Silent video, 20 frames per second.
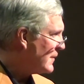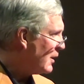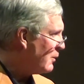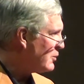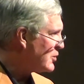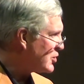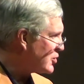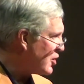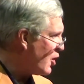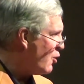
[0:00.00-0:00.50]
It
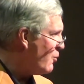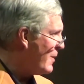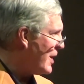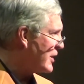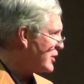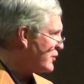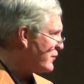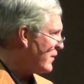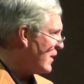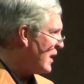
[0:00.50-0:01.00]
was so
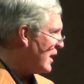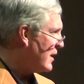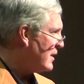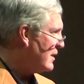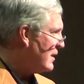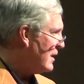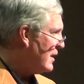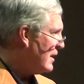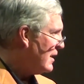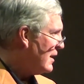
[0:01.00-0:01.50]
much
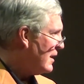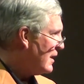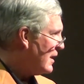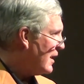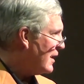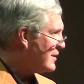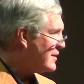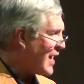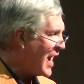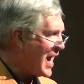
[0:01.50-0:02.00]
fun.
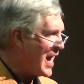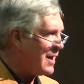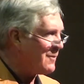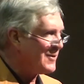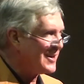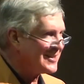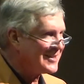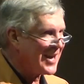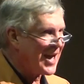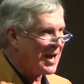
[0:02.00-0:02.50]
And
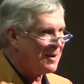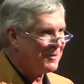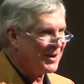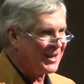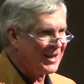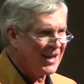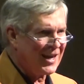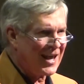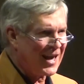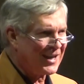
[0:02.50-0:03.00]

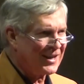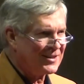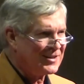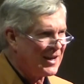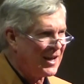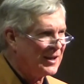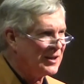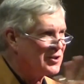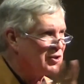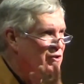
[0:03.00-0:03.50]
time again, I can
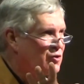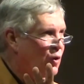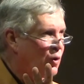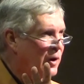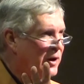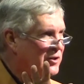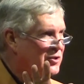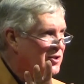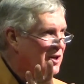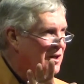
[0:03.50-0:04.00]
tell you
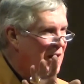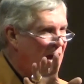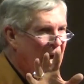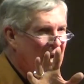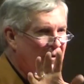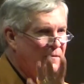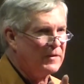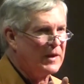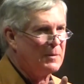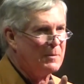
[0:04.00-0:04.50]
stories
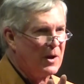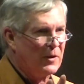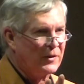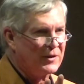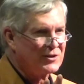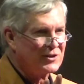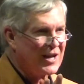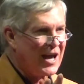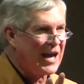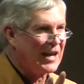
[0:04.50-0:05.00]
tonight of them on
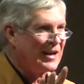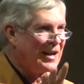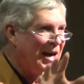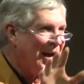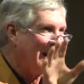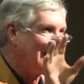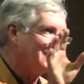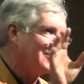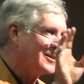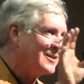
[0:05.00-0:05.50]
the
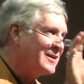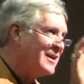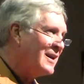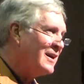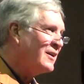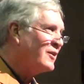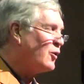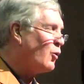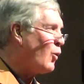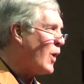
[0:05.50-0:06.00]
sidelines and
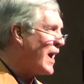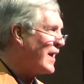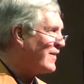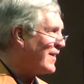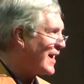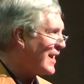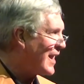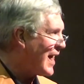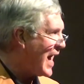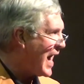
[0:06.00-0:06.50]
the way
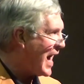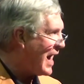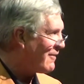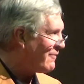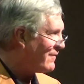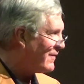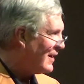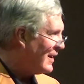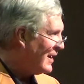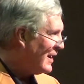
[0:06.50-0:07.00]
they
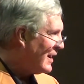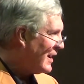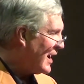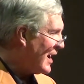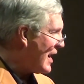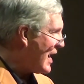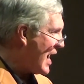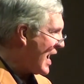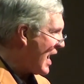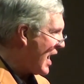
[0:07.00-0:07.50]
laughed.
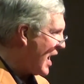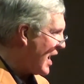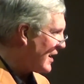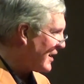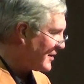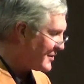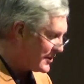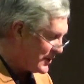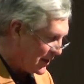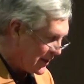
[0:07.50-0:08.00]

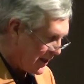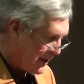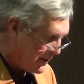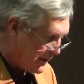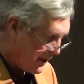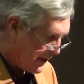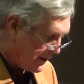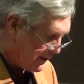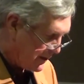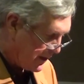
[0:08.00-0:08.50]
Honestly, in
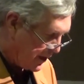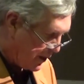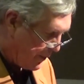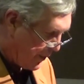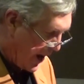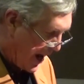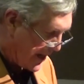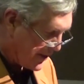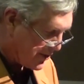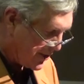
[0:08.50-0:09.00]
the
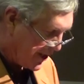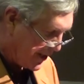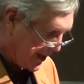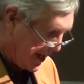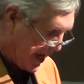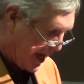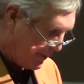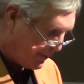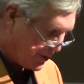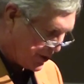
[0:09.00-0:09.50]
Nebraska
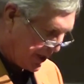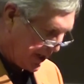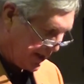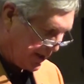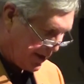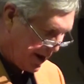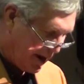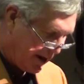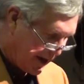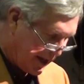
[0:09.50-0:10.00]
game,
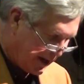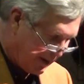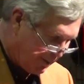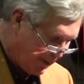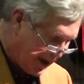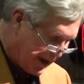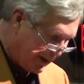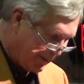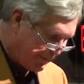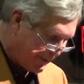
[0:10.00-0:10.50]
sitting there getting
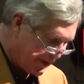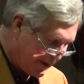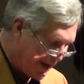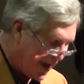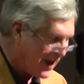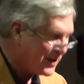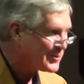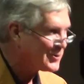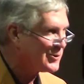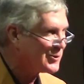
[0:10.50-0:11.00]
ready for the
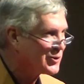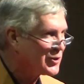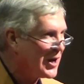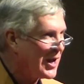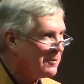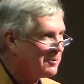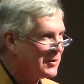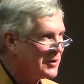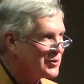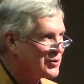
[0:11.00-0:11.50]
national
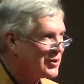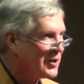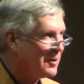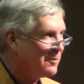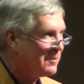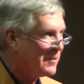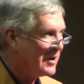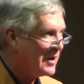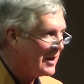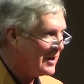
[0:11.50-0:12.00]

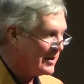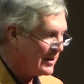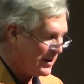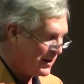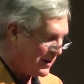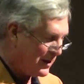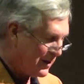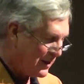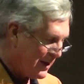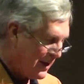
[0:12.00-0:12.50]
championship,
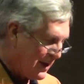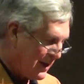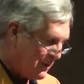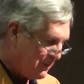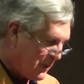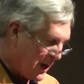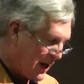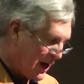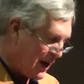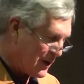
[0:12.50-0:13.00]

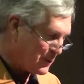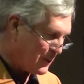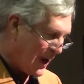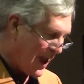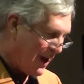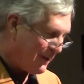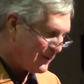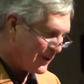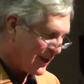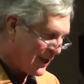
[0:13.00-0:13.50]
because we
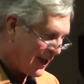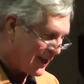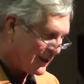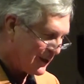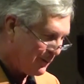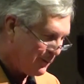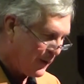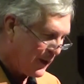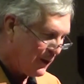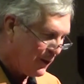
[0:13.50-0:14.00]
have to
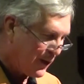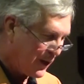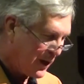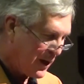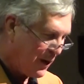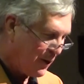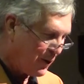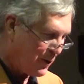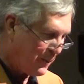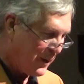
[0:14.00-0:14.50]
kick the field and
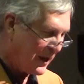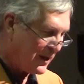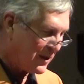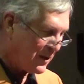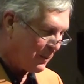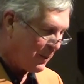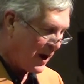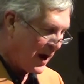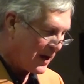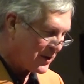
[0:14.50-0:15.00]
go to beat
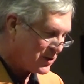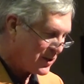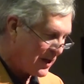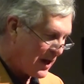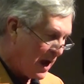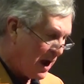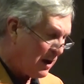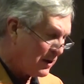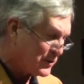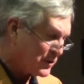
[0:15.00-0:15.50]
Nebraska.
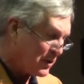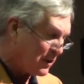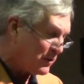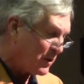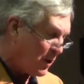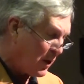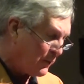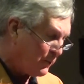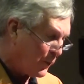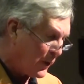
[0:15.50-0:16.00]
And I
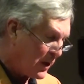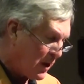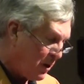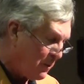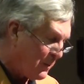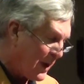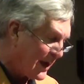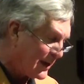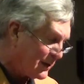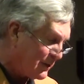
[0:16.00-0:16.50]
also know if we
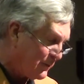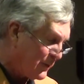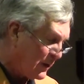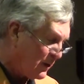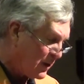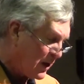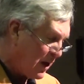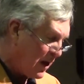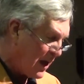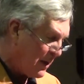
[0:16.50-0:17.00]
don't make the
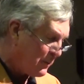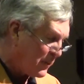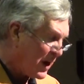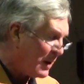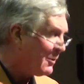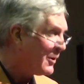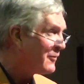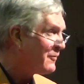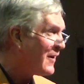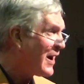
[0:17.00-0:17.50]
field goal, I'm
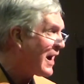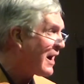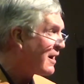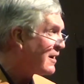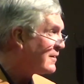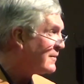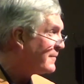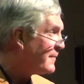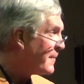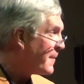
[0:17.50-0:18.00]
probably
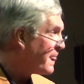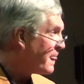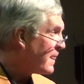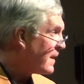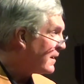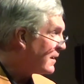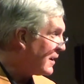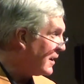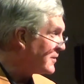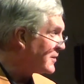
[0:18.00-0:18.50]
fired.
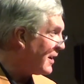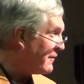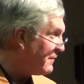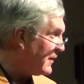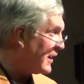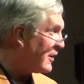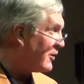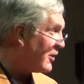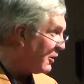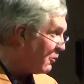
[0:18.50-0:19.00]
Because I
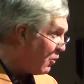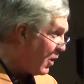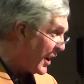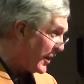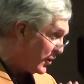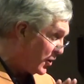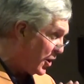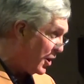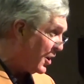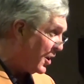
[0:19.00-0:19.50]
figured it
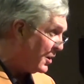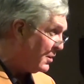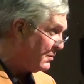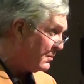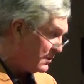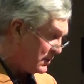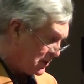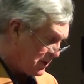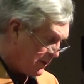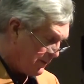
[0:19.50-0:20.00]
wasn't
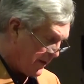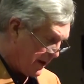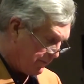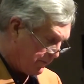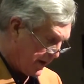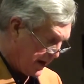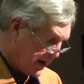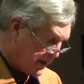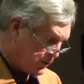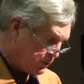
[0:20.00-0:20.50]
good. Some of
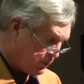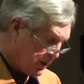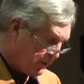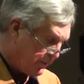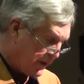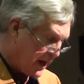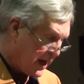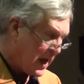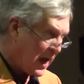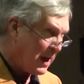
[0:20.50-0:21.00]
our fans weren't
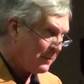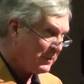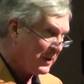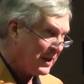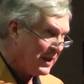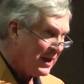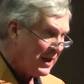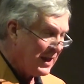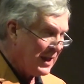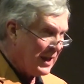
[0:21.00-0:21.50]
very
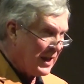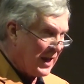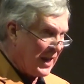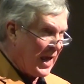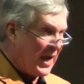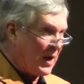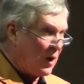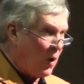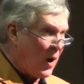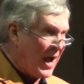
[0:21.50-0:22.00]
happy. And
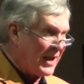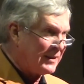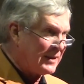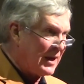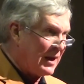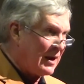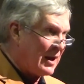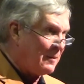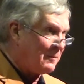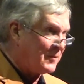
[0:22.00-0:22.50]
I go out
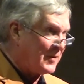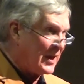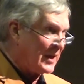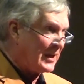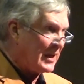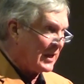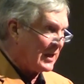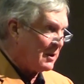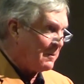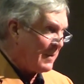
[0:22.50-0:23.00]
there and I'm
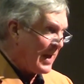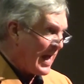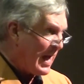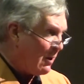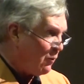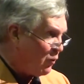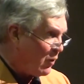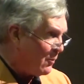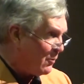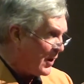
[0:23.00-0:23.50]
thinking
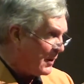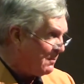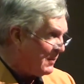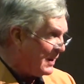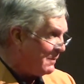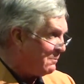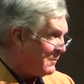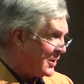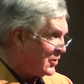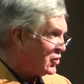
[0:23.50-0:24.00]
about when we
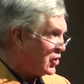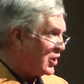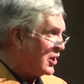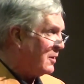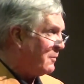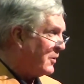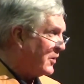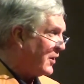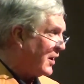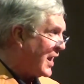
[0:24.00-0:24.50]
beat
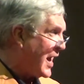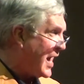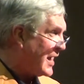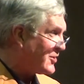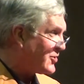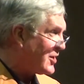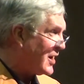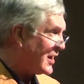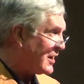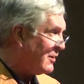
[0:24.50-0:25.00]
Michigan with the
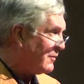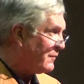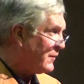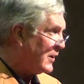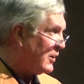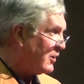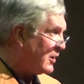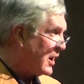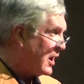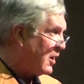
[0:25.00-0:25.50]
last second
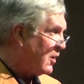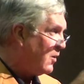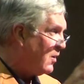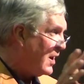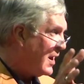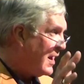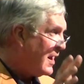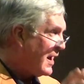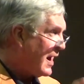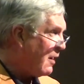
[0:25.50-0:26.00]
field
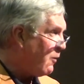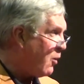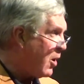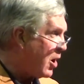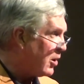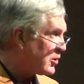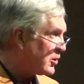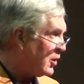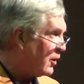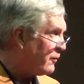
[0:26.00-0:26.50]
goal. I
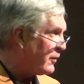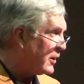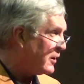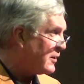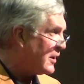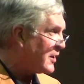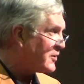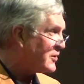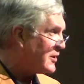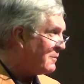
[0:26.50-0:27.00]
walked over
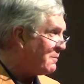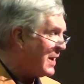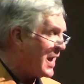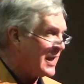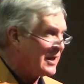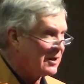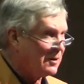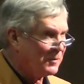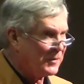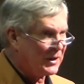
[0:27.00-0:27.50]
to Dusty
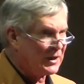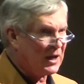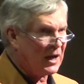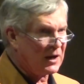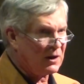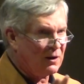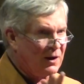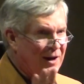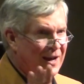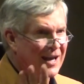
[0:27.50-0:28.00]
Mangum, the
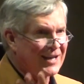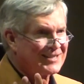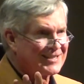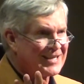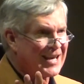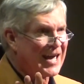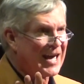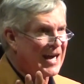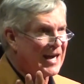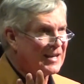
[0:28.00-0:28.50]
kicker, and I
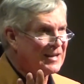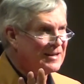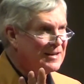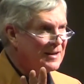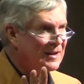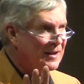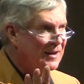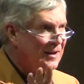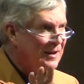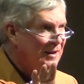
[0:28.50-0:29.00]

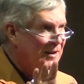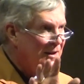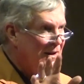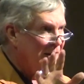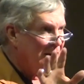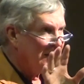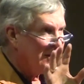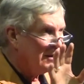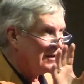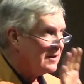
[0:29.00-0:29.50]
said,
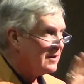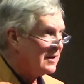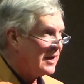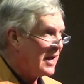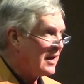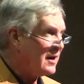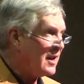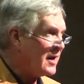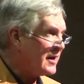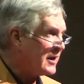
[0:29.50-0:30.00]

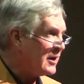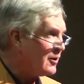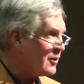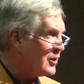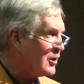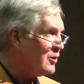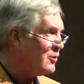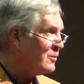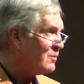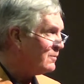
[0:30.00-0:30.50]
"How lucky
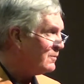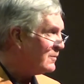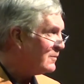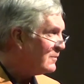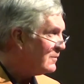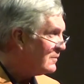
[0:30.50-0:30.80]
are you?